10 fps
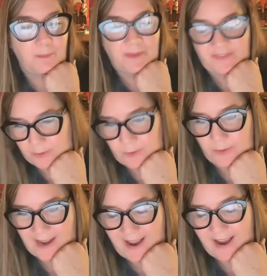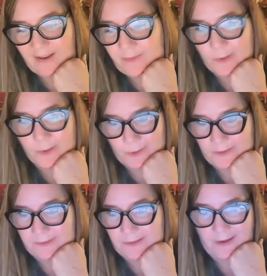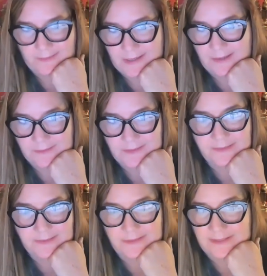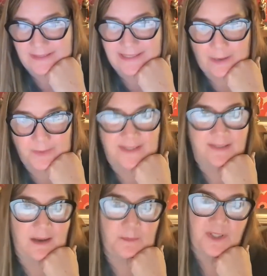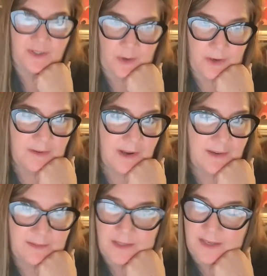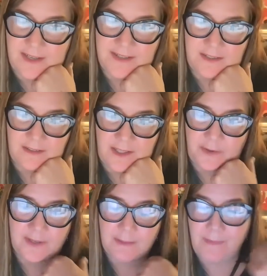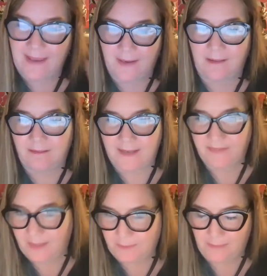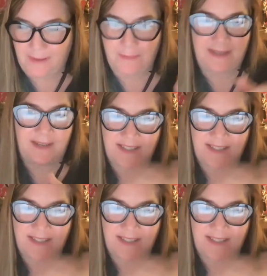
if you don't have a good contact list, like now is the time to start. And it is literally make it a lifetime commitment.